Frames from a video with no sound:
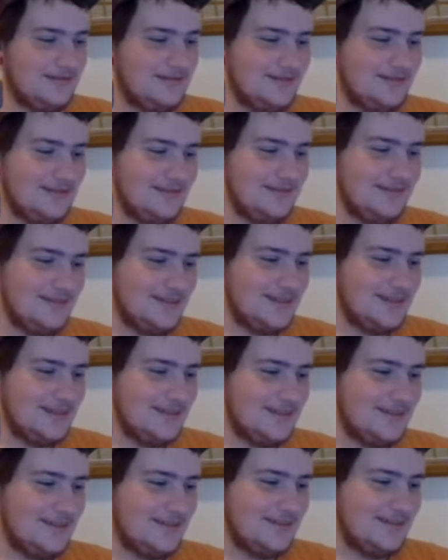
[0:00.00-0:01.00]

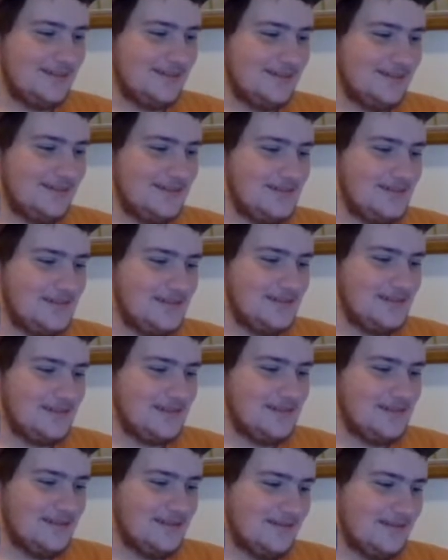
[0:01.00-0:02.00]

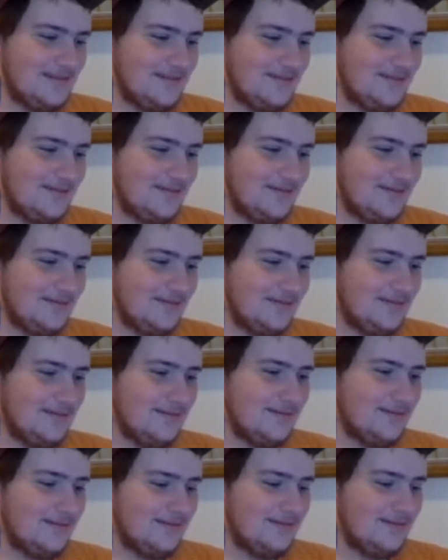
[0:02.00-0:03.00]

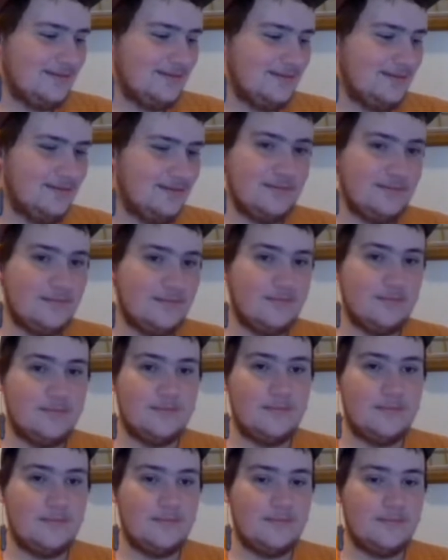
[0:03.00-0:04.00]

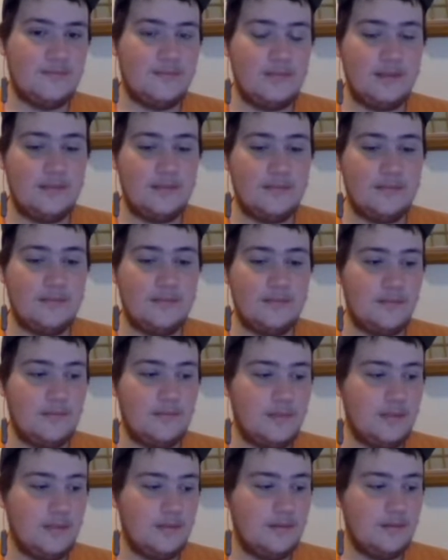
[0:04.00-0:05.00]

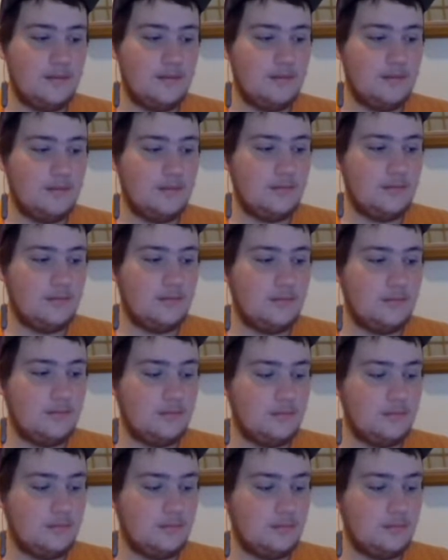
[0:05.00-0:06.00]

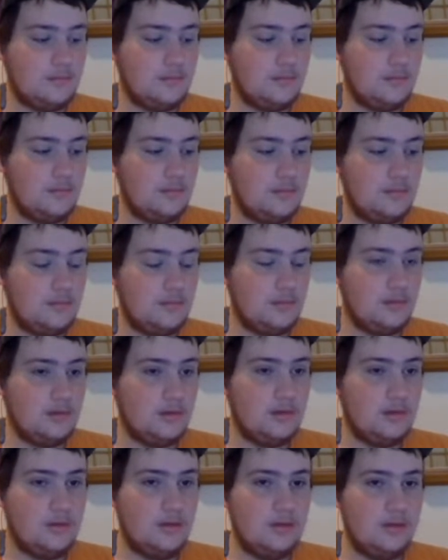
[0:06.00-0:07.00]

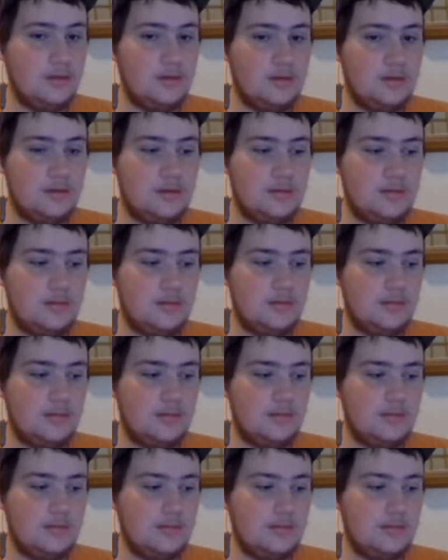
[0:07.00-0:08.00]
(not speaking)